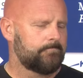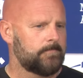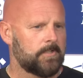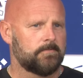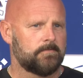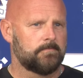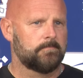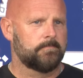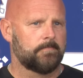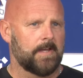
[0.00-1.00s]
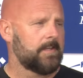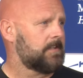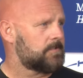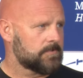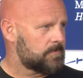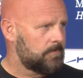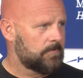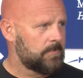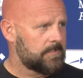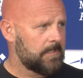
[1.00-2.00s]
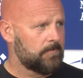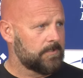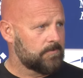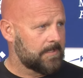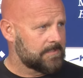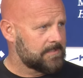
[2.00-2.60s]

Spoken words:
You know, I think it's just you continually try to